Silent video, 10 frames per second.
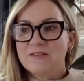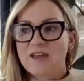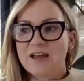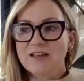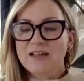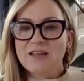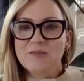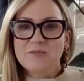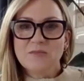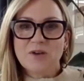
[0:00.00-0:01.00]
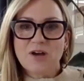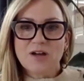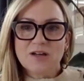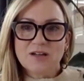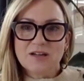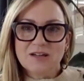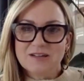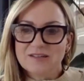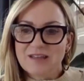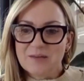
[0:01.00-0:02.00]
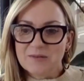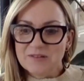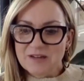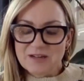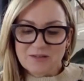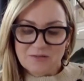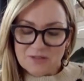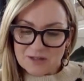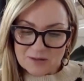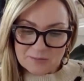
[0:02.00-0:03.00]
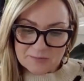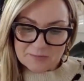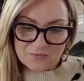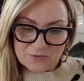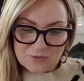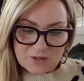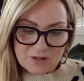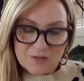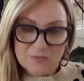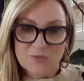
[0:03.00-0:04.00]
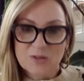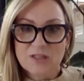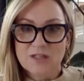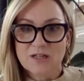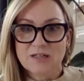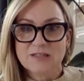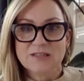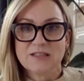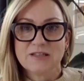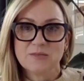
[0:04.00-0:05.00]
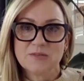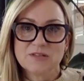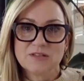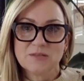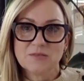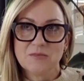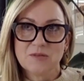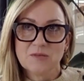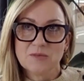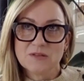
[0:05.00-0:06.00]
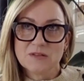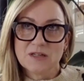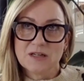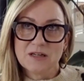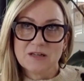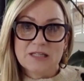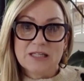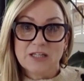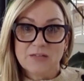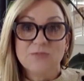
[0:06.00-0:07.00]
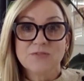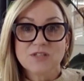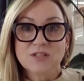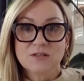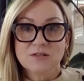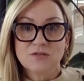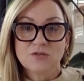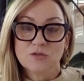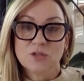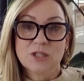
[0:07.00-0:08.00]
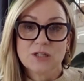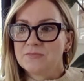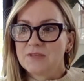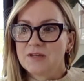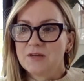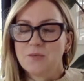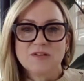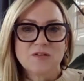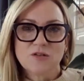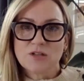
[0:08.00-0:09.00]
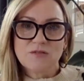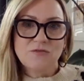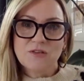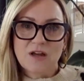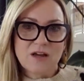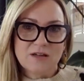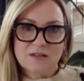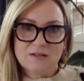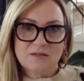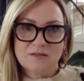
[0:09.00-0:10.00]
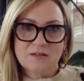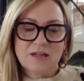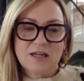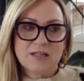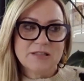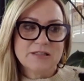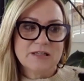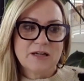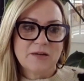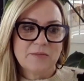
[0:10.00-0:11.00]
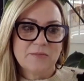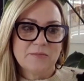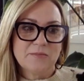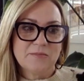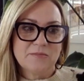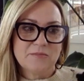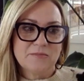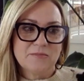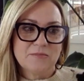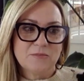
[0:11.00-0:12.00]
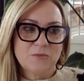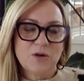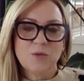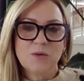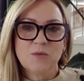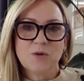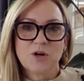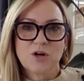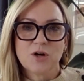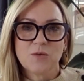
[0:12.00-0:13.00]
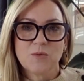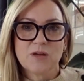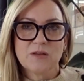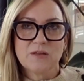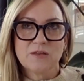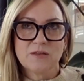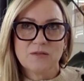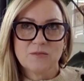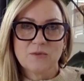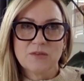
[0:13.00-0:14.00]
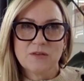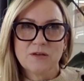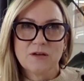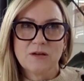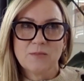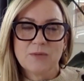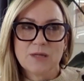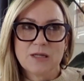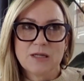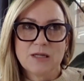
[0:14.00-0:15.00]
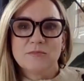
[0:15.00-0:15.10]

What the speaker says: that was kind of really honestly, it was a gift, truly. I wasn't looking for that. And where we were with the company,